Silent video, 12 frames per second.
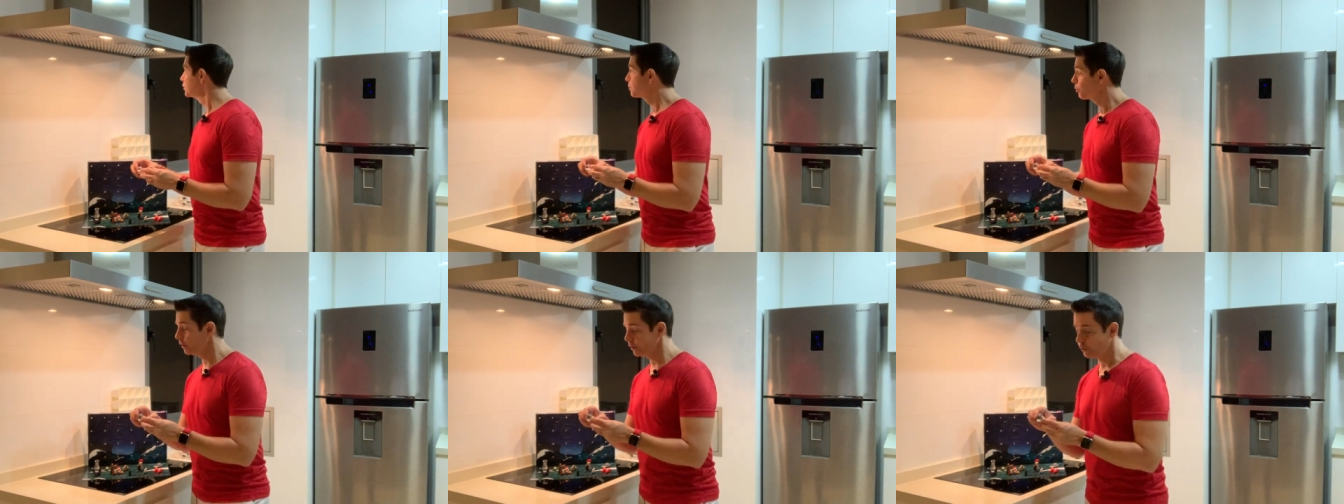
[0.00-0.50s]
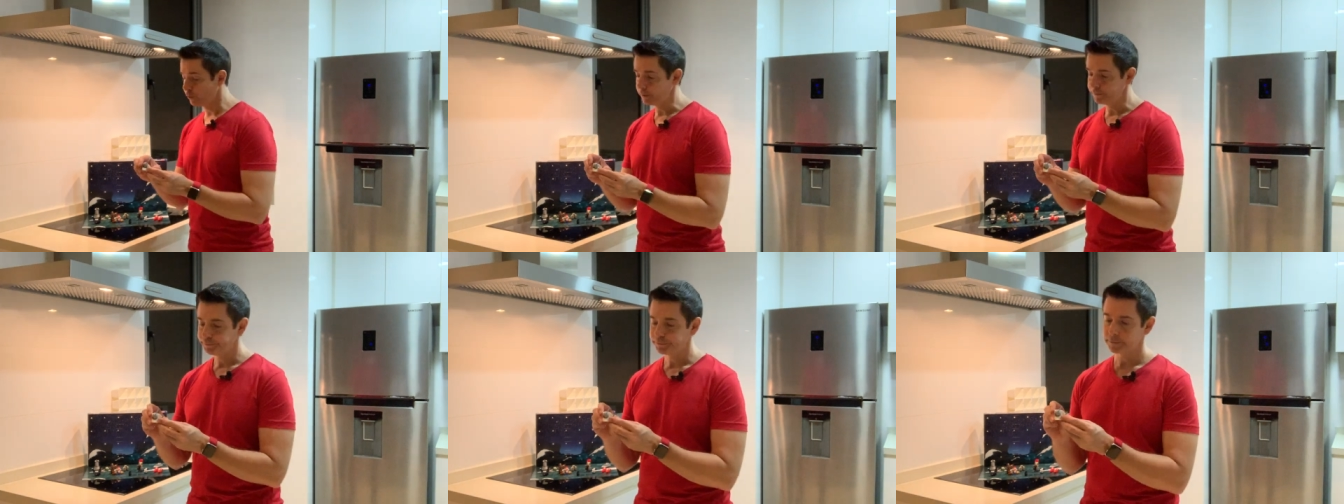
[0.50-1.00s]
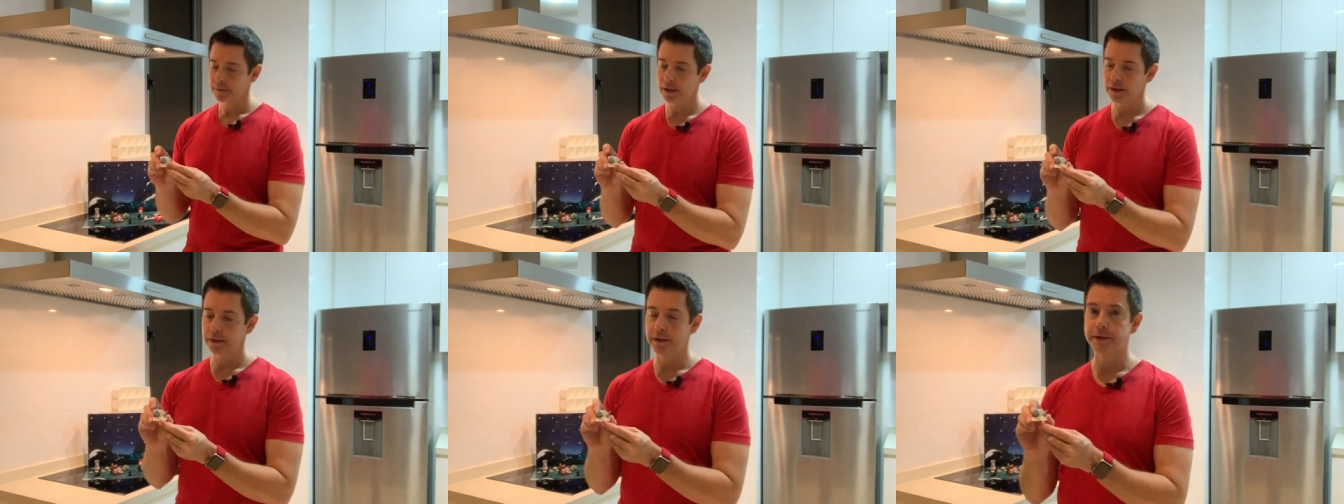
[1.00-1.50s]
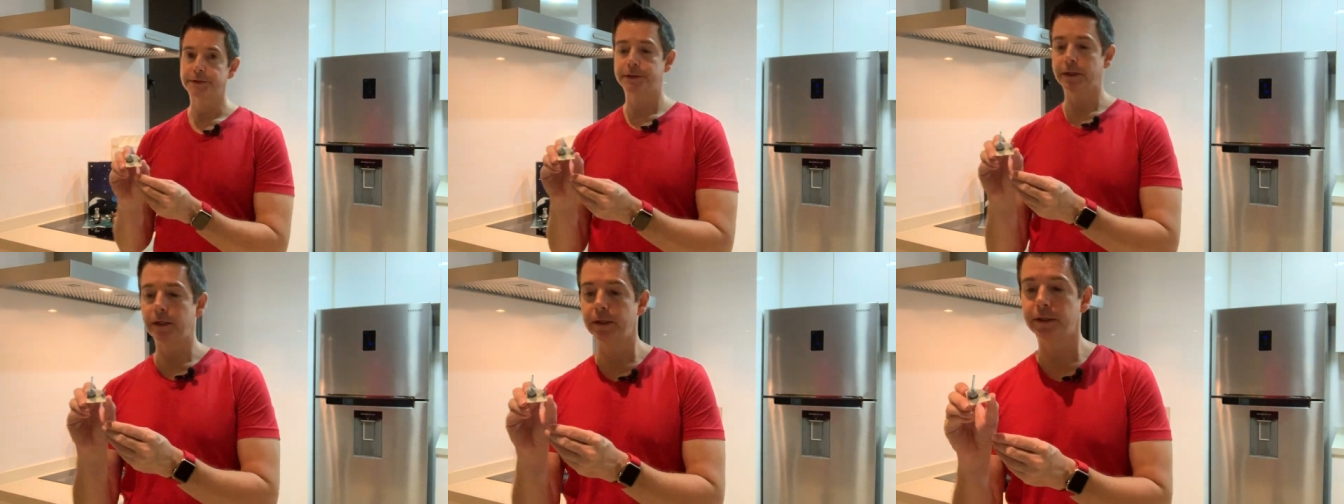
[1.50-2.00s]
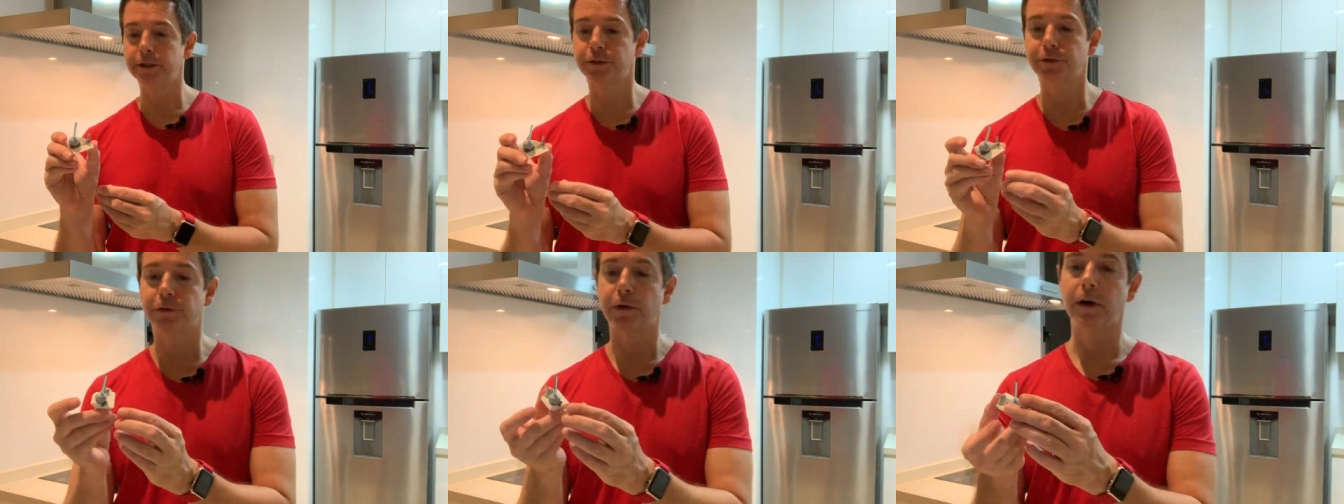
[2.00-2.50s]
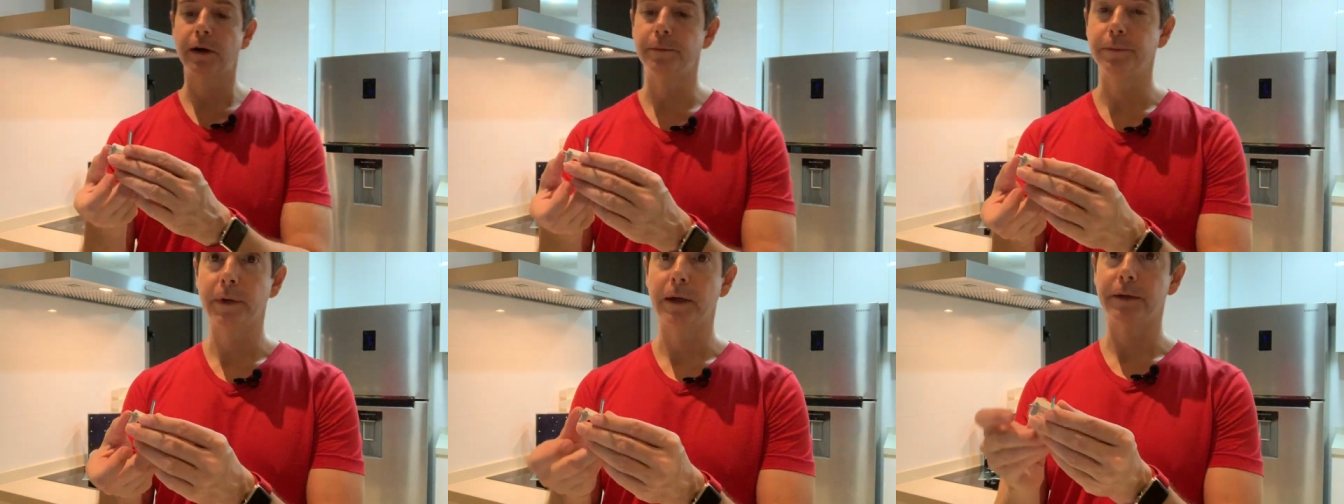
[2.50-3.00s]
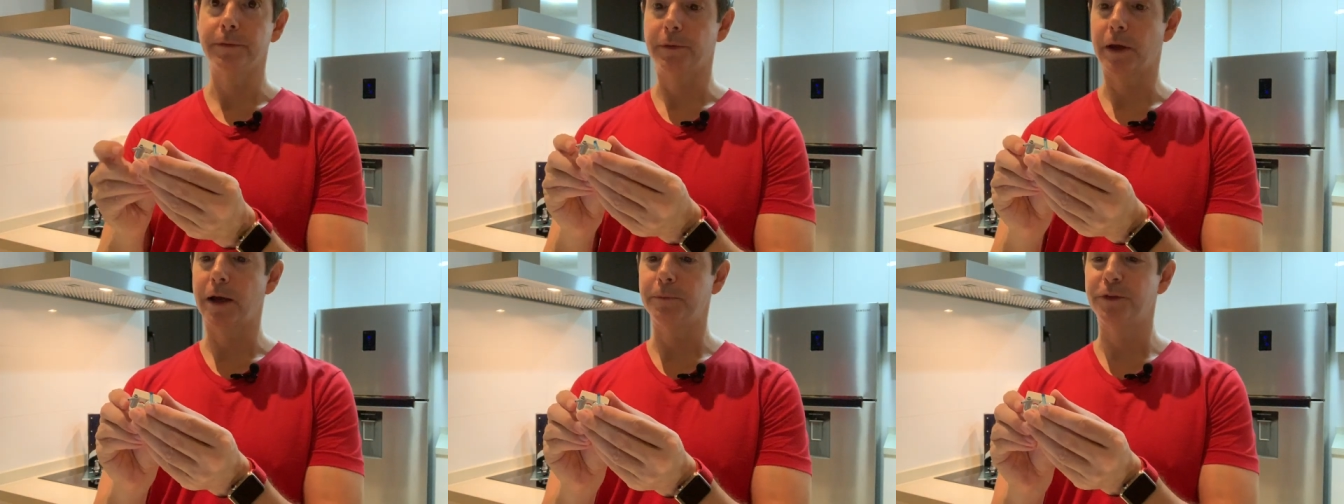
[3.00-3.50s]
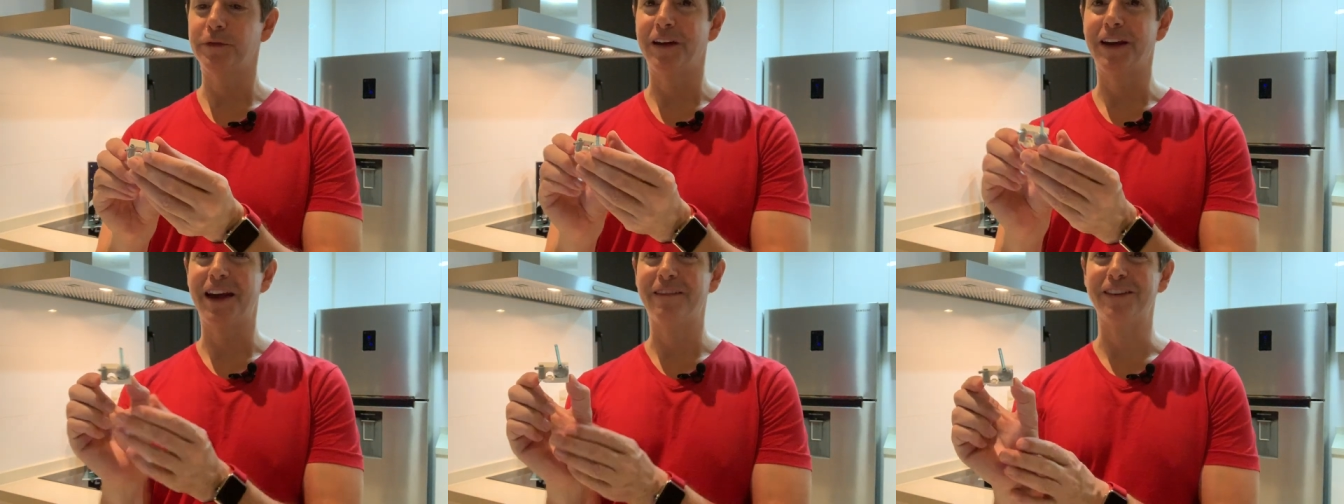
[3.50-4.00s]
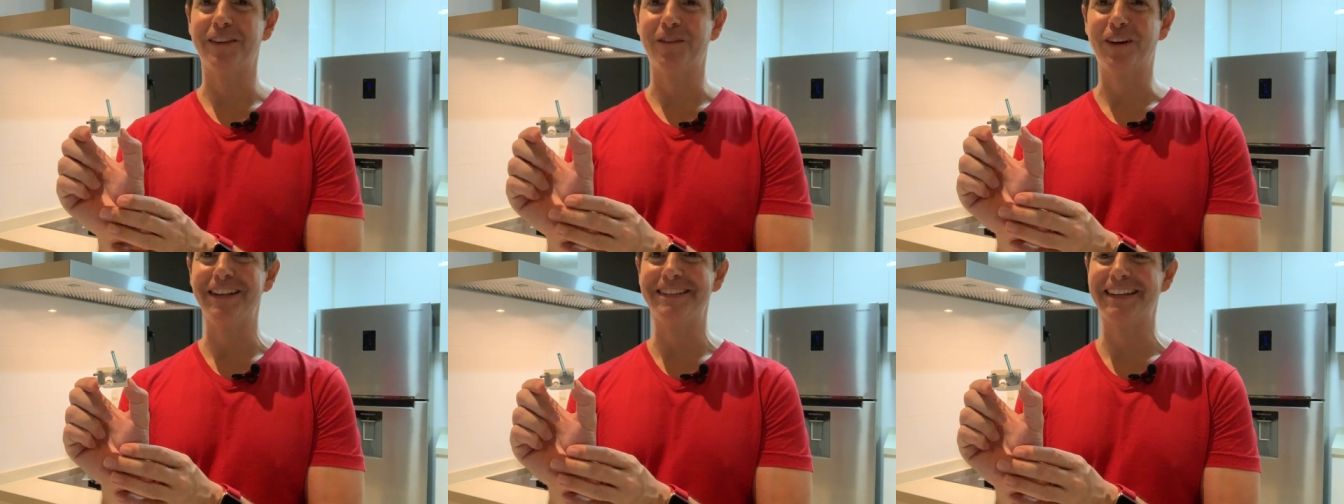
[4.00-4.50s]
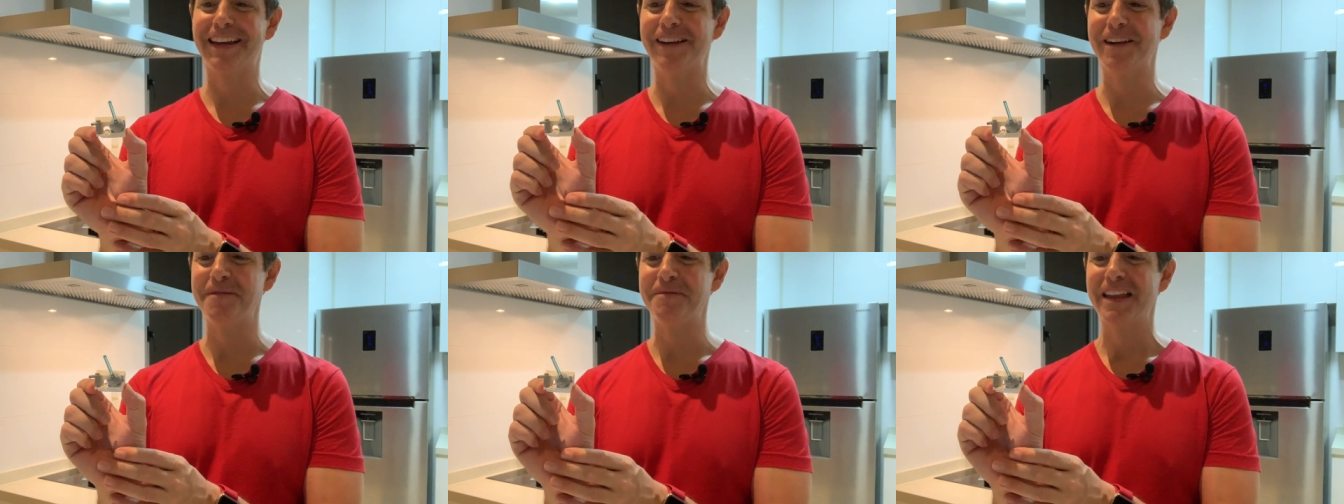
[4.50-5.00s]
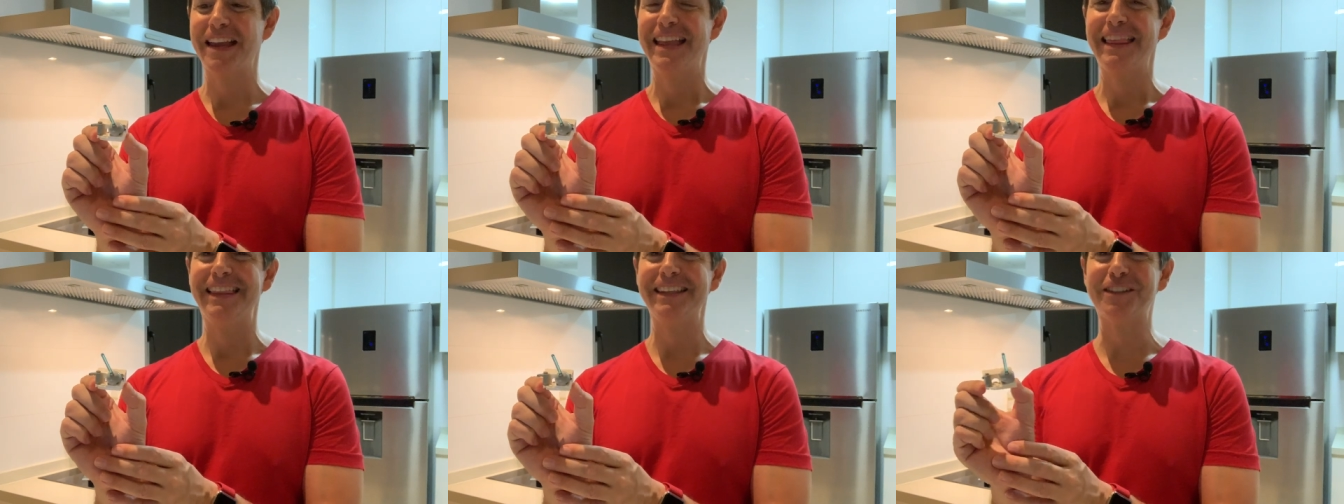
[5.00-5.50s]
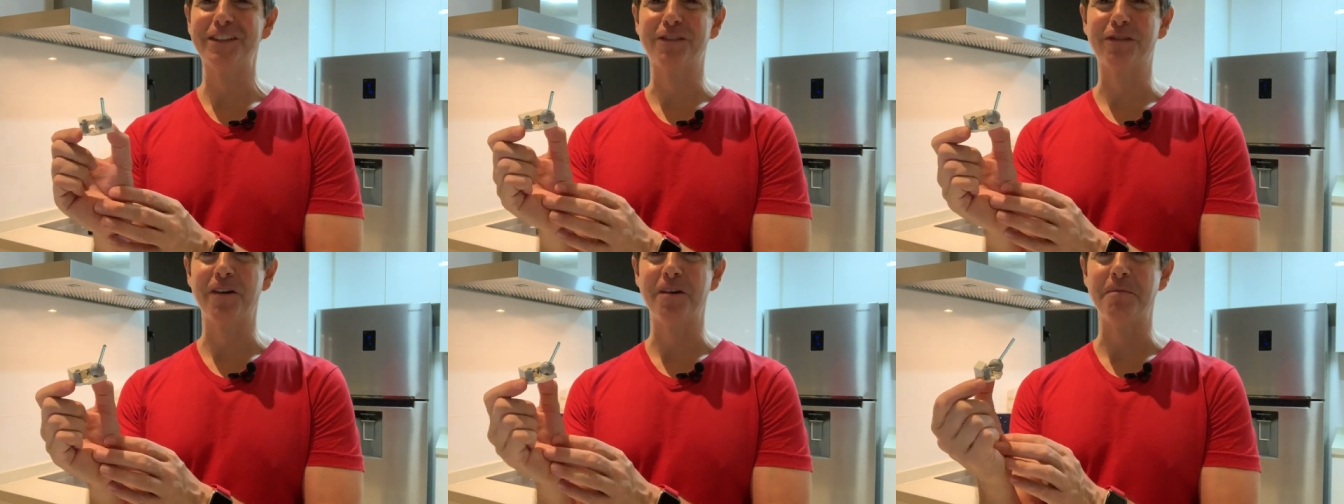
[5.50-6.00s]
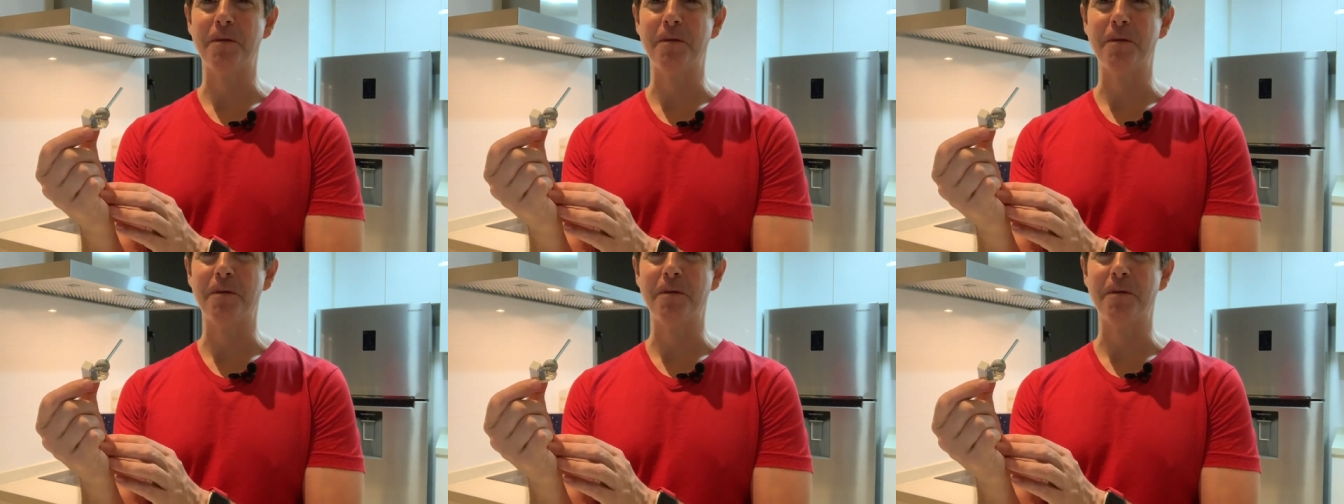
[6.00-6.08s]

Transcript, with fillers: is pretty cool. This is from, it helps if I have it the right side up. This is from